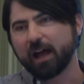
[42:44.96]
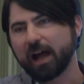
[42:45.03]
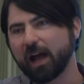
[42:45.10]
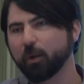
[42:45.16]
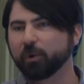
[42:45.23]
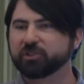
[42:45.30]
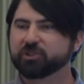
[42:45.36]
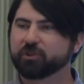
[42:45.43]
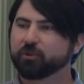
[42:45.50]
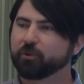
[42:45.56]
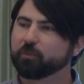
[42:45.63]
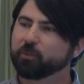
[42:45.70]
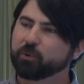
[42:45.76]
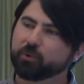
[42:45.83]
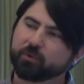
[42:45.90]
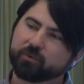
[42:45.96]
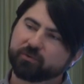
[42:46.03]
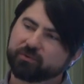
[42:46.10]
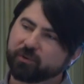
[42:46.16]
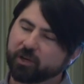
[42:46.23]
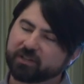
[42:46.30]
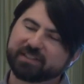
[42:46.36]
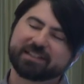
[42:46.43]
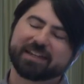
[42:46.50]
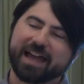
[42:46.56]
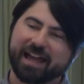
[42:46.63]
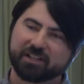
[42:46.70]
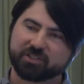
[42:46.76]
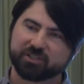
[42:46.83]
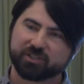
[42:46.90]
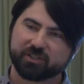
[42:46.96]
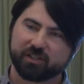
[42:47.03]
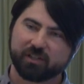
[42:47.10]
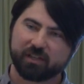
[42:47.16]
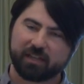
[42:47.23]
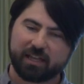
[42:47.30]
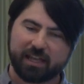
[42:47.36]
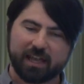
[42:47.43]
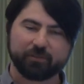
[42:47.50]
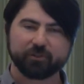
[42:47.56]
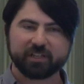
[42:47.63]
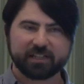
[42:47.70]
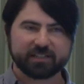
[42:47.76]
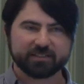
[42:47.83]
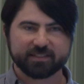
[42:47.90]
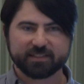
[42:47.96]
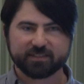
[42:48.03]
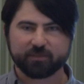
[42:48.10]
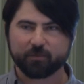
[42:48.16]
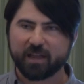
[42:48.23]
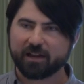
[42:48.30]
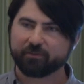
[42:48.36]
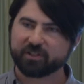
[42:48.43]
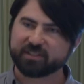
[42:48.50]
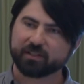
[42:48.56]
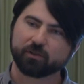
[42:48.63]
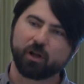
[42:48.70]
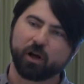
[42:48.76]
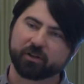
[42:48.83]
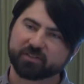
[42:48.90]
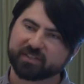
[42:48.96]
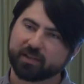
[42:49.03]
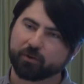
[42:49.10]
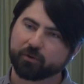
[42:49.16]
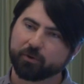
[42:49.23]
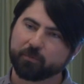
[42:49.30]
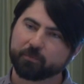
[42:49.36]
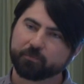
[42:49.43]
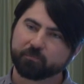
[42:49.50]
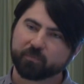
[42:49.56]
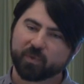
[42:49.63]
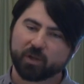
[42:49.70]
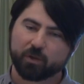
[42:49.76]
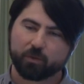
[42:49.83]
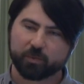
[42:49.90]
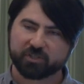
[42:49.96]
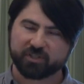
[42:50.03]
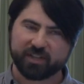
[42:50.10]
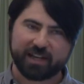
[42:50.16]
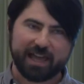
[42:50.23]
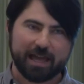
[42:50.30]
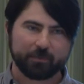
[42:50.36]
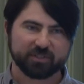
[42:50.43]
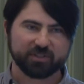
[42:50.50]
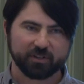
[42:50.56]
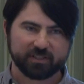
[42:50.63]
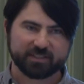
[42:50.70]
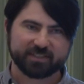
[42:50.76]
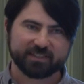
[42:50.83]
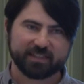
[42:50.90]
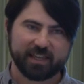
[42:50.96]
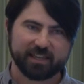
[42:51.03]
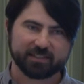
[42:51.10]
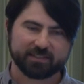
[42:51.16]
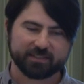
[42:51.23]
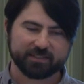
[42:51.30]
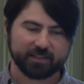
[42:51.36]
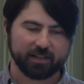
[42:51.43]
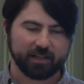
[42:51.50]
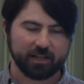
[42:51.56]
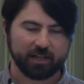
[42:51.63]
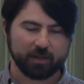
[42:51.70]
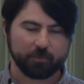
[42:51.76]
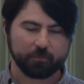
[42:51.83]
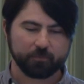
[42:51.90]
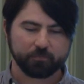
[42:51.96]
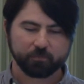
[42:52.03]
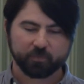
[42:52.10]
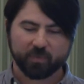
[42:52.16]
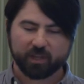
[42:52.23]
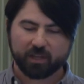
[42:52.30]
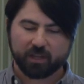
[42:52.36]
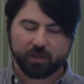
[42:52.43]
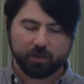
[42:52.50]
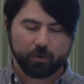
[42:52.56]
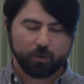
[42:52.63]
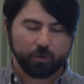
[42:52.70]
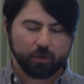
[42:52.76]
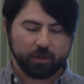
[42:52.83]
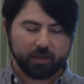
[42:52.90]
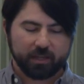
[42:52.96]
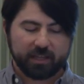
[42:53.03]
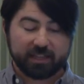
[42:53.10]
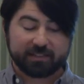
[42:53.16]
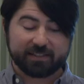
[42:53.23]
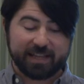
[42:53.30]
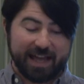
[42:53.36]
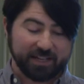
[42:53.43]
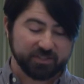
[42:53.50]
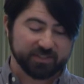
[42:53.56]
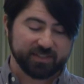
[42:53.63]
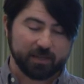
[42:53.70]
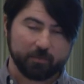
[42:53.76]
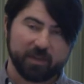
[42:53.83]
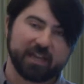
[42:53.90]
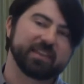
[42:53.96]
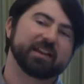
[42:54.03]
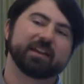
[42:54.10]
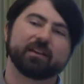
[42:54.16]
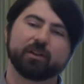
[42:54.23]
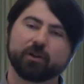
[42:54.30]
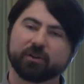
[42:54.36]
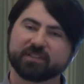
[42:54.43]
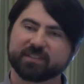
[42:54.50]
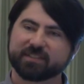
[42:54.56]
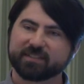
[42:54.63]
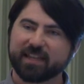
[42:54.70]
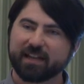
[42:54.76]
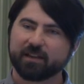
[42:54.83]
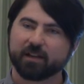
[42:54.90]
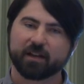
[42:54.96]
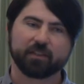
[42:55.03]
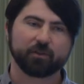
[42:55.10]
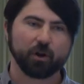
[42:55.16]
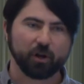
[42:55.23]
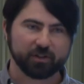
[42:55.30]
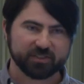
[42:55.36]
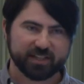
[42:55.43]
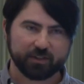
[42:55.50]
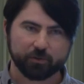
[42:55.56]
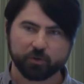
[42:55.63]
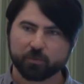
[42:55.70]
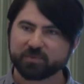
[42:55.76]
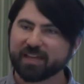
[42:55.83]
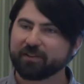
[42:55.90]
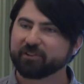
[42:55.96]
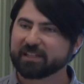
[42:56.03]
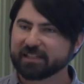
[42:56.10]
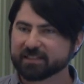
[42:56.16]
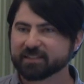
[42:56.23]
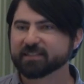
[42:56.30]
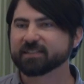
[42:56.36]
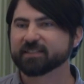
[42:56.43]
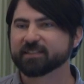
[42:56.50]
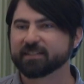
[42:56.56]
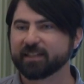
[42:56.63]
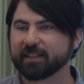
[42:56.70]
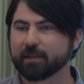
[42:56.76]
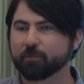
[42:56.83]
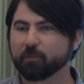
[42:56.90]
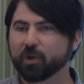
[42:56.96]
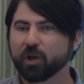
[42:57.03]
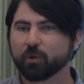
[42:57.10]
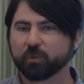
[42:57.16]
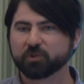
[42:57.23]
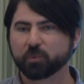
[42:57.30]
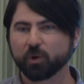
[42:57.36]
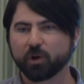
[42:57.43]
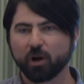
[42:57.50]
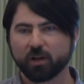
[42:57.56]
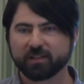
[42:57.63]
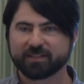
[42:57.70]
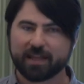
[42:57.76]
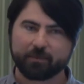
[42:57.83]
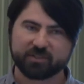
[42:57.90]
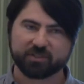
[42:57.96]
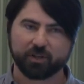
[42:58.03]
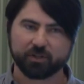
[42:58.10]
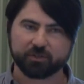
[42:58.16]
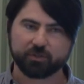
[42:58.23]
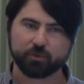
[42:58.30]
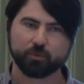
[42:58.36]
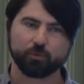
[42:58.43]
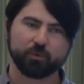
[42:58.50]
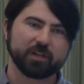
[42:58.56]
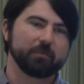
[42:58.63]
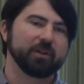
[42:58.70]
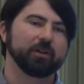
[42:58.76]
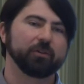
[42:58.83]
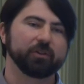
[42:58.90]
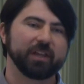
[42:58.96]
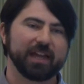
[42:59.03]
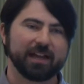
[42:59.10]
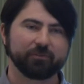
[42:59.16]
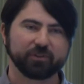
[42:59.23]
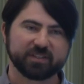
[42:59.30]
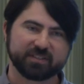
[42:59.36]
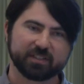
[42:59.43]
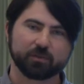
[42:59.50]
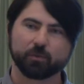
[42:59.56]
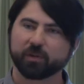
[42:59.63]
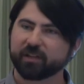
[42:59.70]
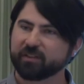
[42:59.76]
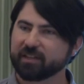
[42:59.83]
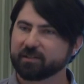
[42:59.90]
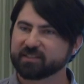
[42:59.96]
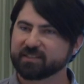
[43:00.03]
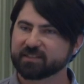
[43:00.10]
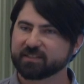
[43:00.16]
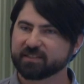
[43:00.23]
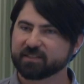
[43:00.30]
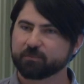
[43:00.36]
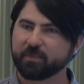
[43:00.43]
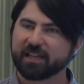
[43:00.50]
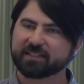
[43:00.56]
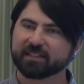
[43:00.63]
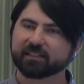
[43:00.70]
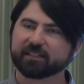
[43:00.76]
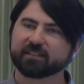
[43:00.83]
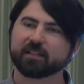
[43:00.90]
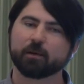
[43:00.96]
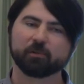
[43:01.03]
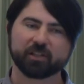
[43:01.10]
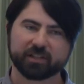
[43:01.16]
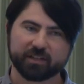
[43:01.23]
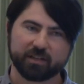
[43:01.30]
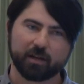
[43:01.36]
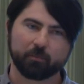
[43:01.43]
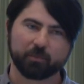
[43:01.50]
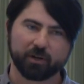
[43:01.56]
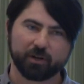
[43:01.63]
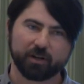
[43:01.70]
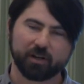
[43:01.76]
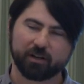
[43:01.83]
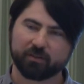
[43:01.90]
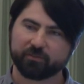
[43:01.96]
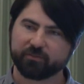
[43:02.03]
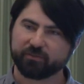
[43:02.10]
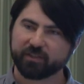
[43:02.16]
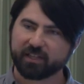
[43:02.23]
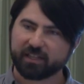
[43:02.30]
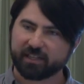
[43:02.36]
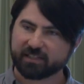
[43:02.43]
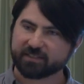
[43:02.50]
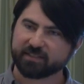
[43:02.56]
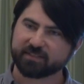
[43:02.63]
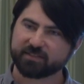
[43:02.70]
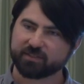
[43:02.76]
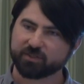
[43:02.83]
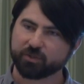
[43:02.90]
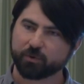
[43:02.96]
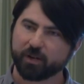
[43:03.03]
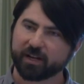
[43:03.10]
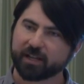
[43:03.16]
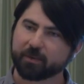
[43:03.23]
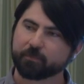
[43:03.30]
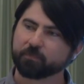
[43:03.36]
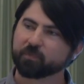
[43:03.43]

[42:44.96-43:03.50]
I want you to remove or detach every instance from every single autoscale group, which then Amazon says um, it detaches them and then it notices that none of their autoscale groups have any instances in them, which will cause Amazon to rebuild every single one of the instances, basically doubling the number of instances you're running.